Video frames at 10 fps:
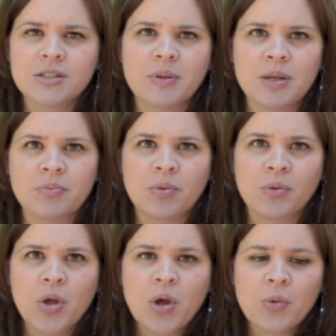people,
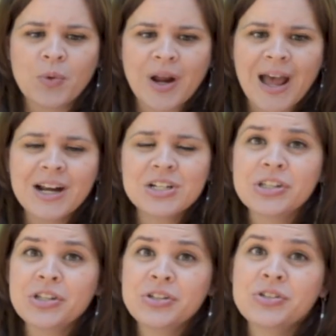we're
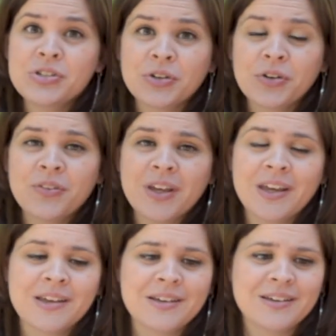actually
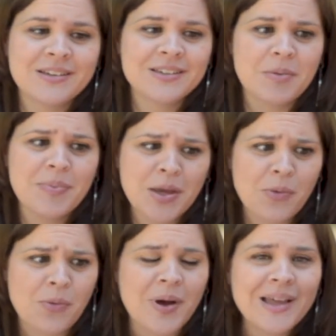serving something
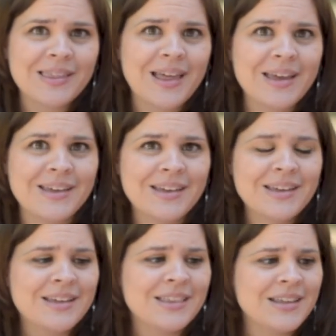quite like
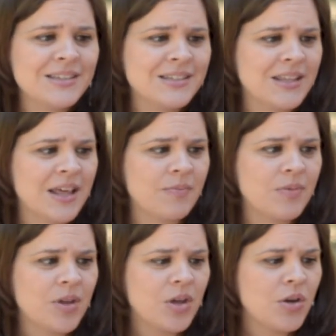this to them.
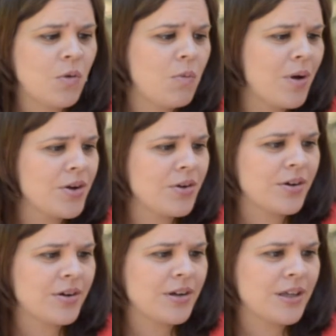No
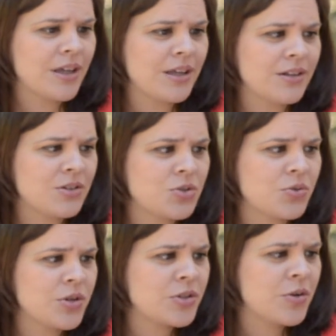wonder it
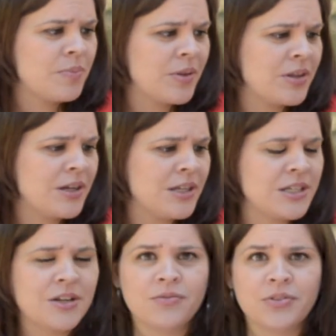destroys our ability
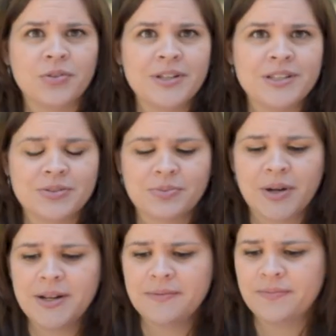to influence, right?